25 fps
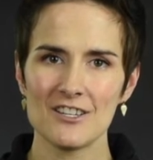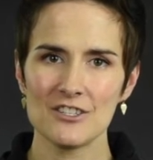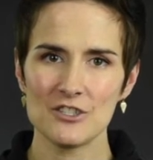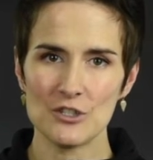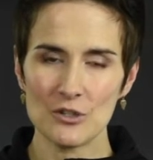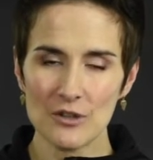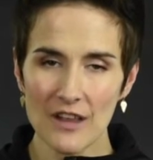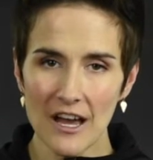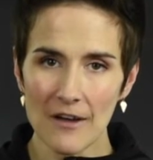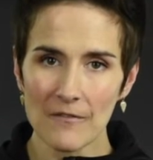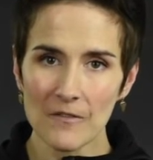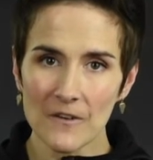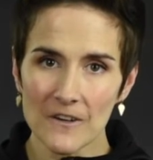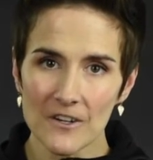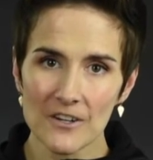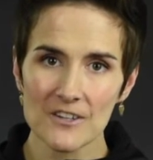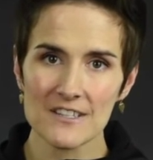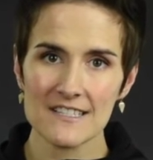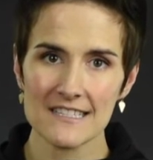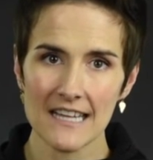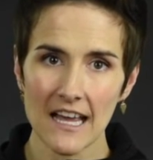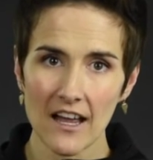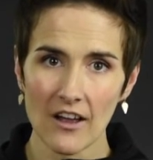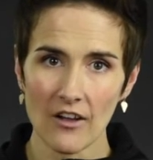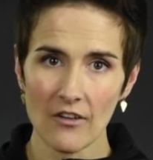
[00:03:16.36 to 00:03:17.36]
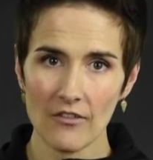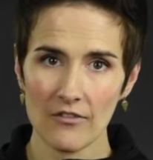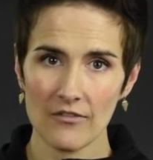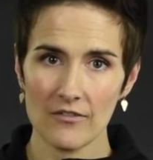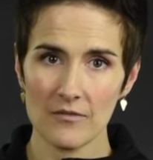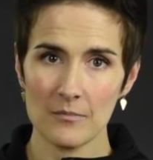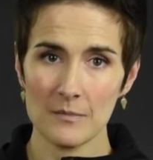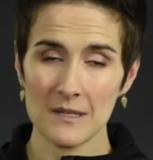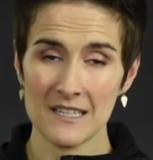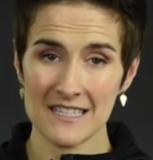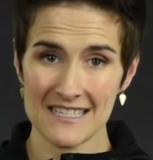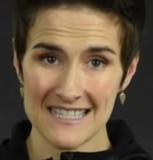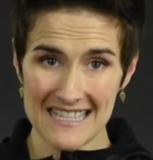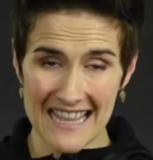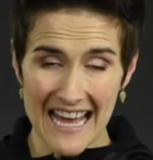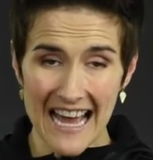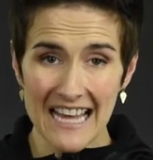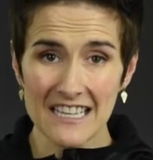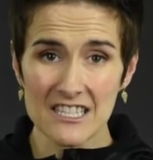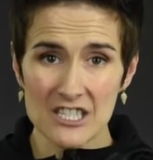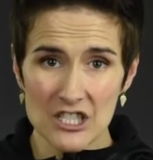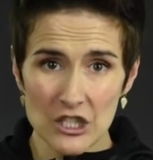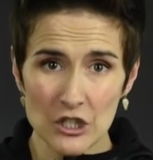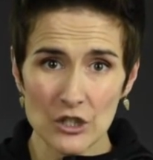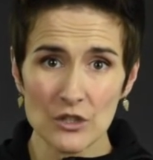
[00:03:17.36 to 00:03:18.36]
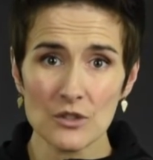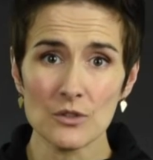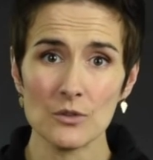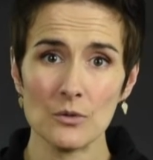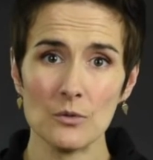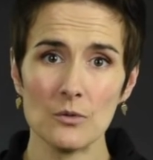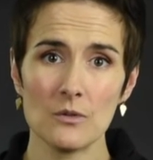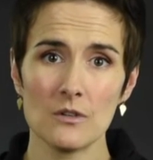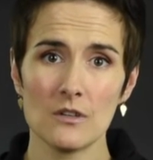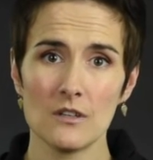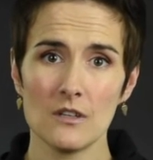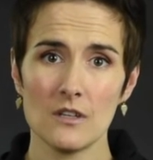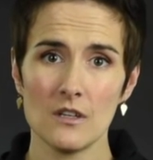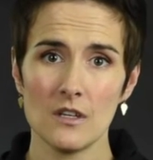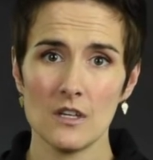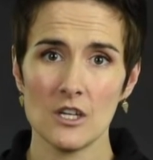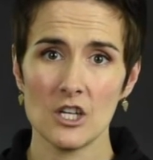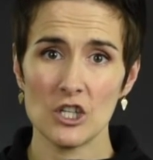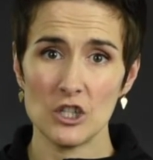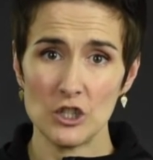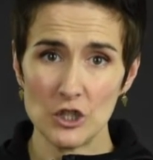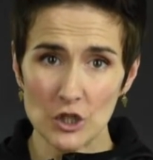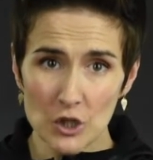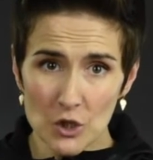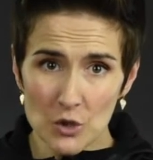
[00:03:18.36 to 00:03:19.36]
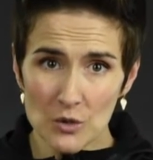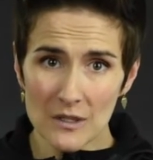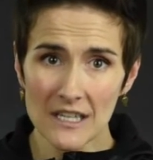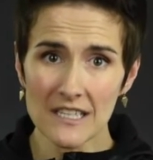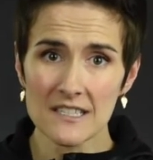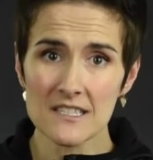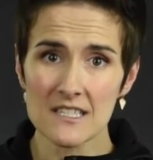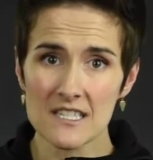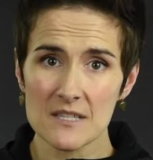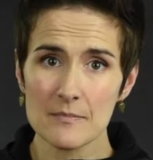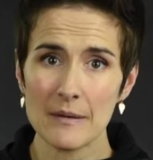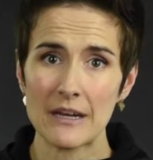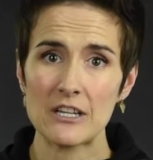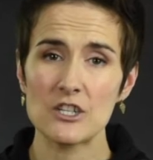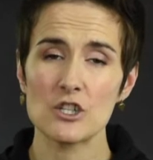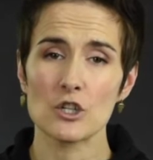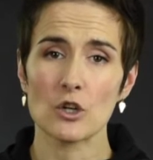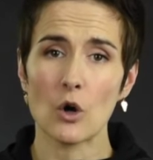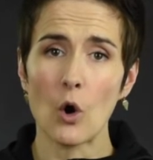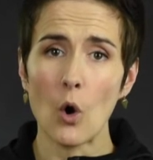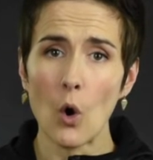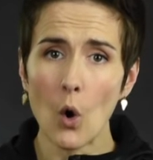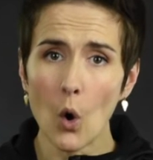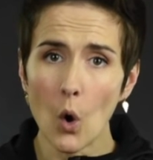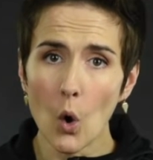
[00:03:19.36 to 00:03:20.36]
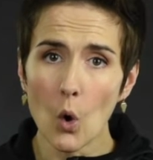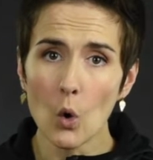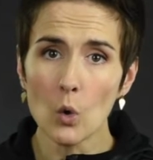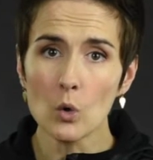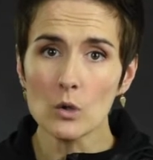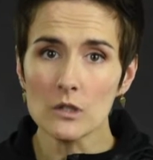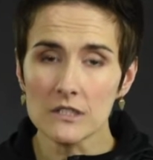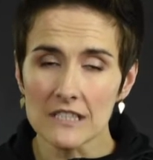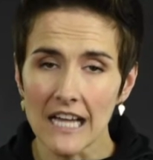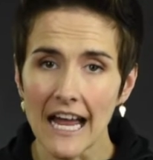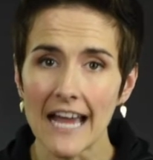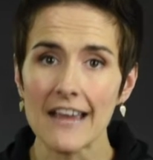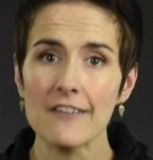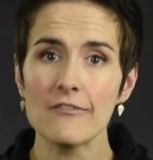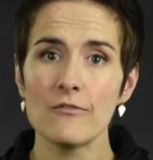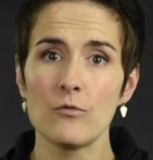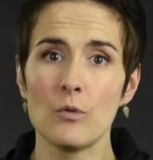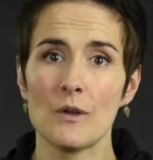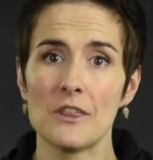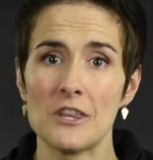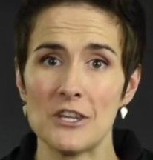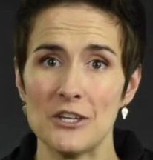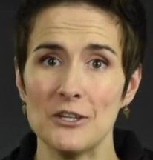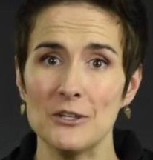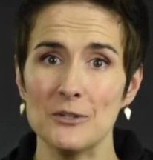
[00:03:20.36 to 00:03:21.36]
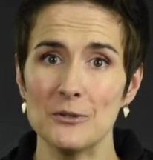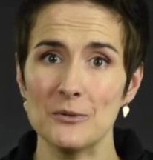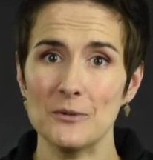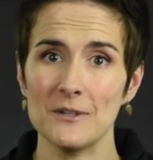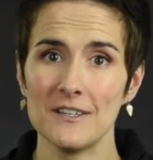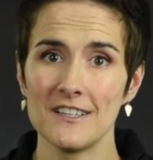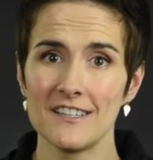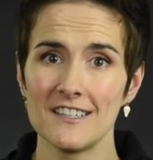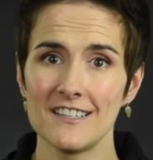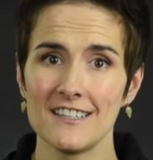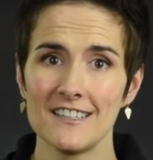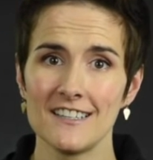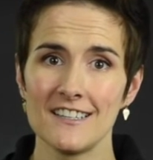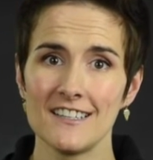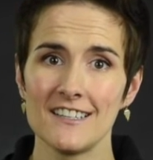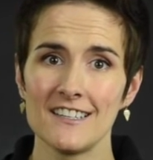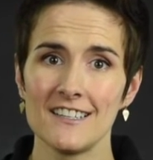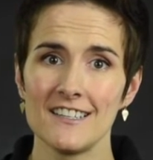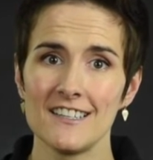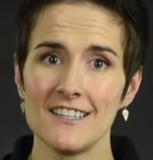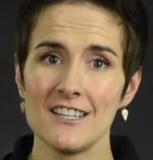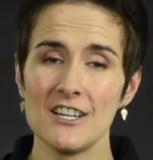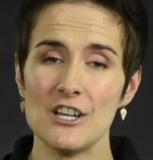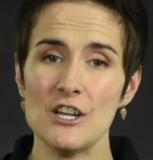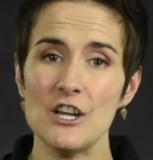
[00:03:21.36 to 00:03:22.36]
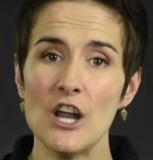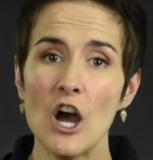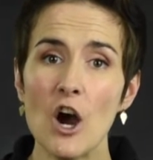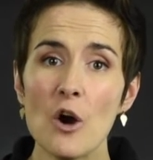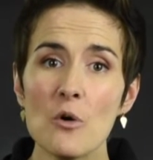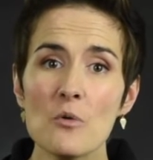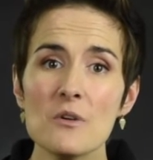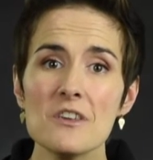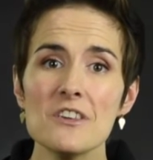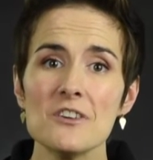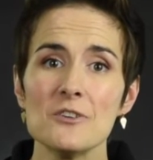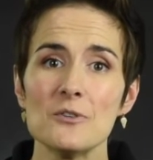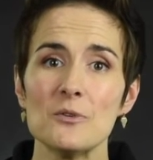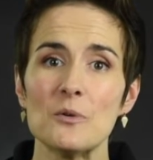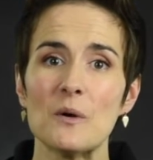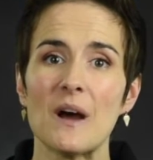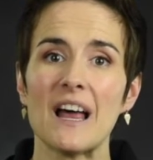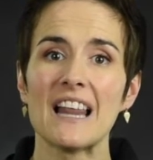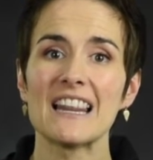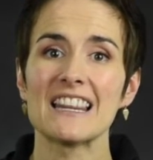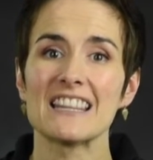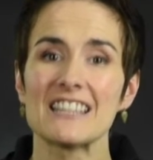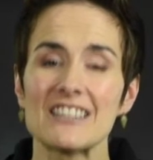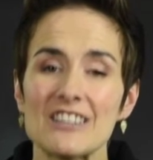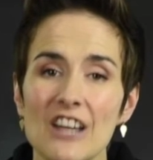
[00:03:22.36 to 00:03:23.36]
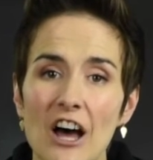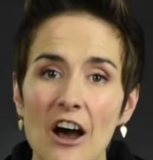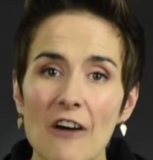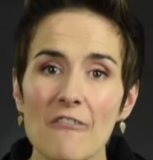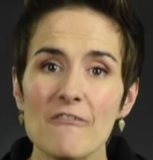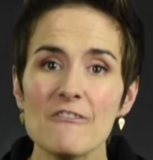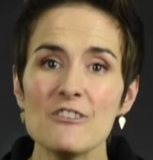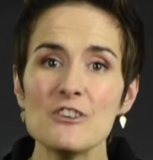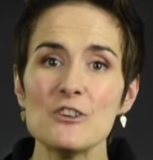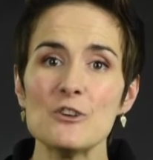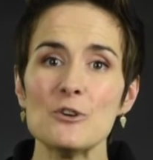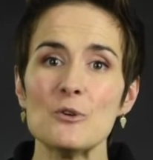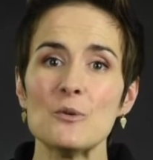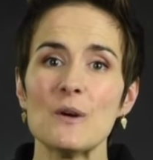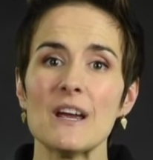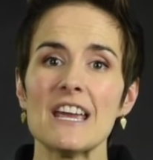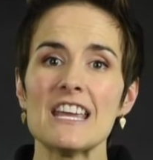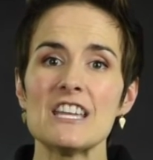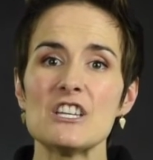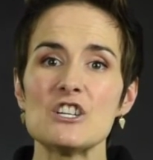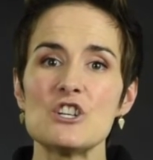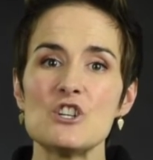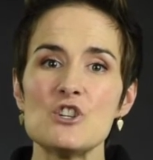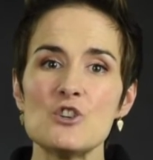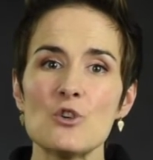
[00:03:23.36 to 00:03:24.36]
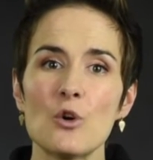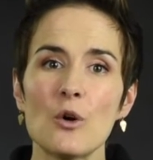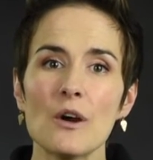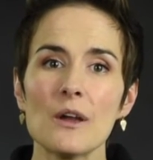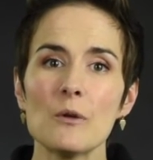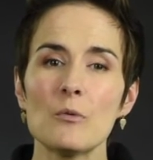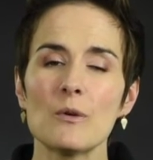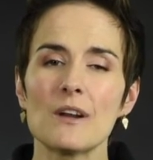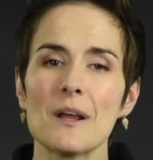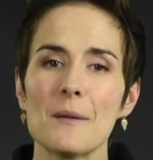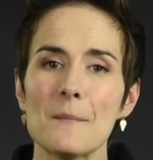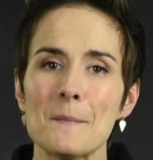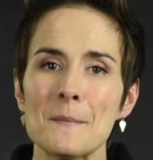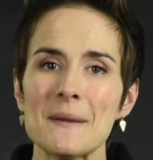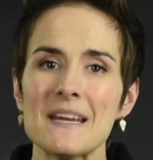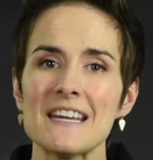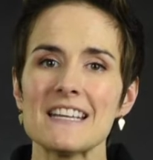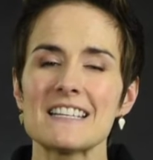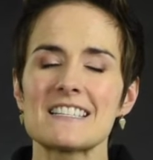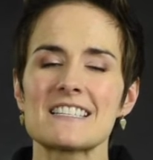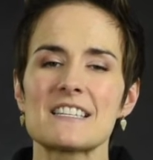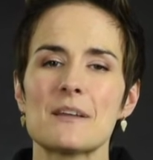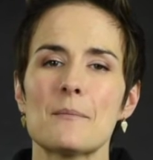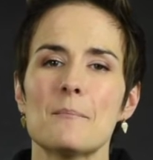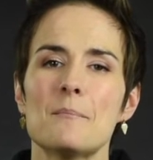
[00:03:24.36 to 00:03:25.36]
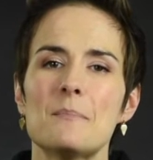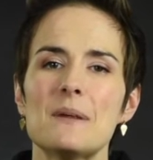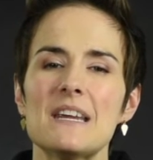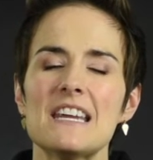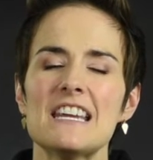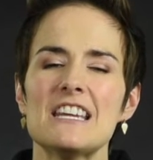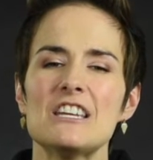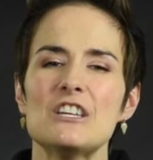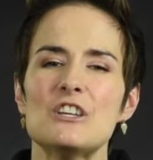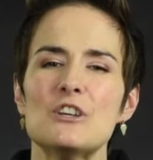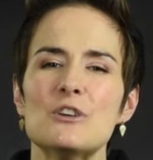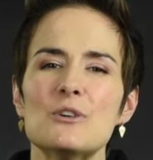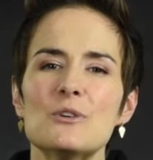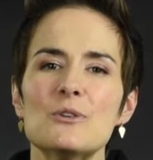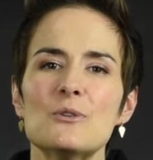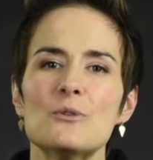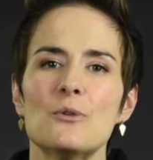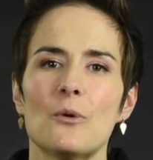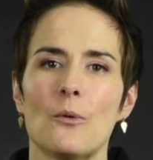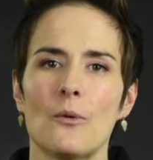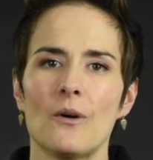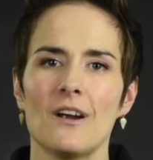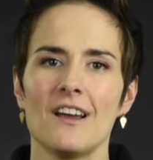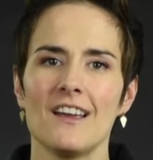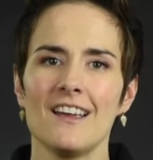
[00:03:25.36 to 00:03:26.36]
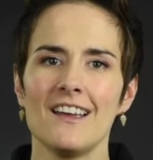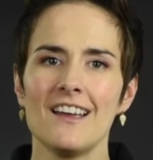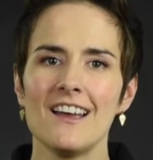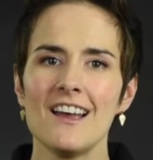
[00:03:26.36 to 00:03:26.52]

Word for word: Do that for yourself because that's you. You get to spend your whole life with you. Know you, love you, enjoy what it means to be you.